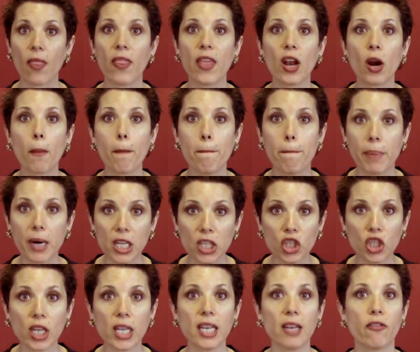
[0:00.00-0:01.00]
Their
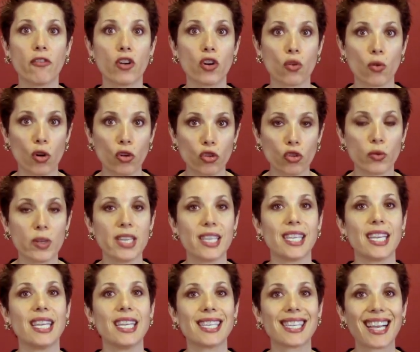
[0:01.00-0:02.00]
budget for
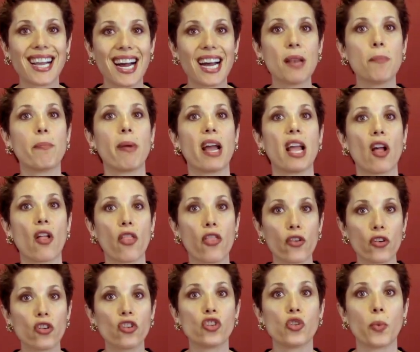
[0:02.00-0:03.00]
groceries is cut by a
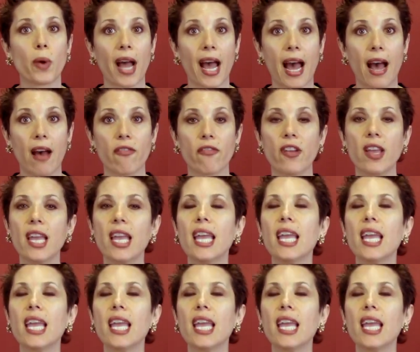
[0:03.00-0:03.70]
third to a half.